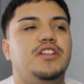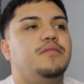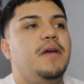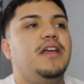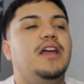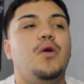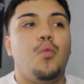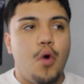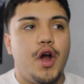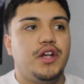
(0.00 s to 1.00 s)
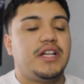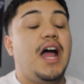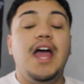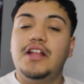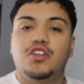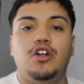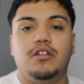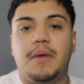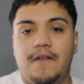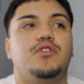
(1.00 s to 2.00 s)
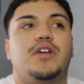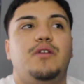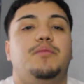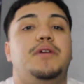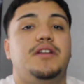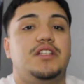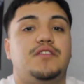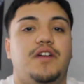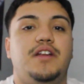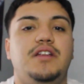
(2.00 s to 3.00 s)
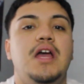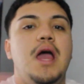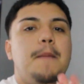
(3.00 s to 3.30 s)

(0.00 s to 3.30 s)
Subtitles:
making it worse. I had told him I was okay with being his friend,